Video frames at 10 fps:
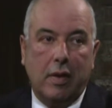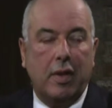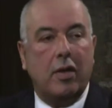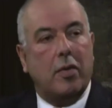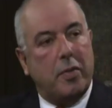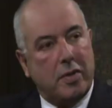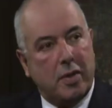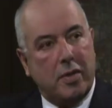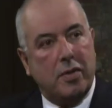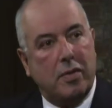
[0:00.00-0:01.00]
and the
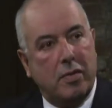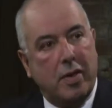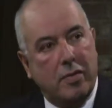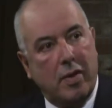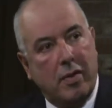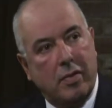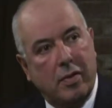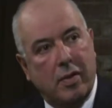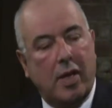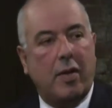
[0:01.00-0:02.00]
opposite is true as well.
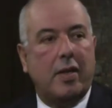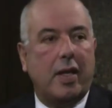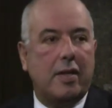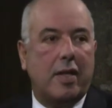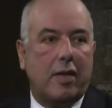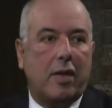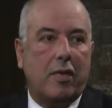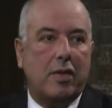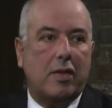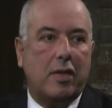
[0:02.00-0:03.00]
Nowadays,
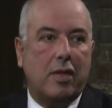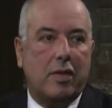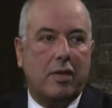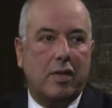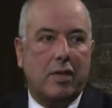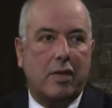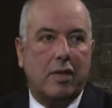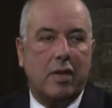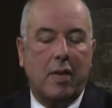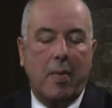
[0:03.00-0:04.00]
ethanol is, is, is,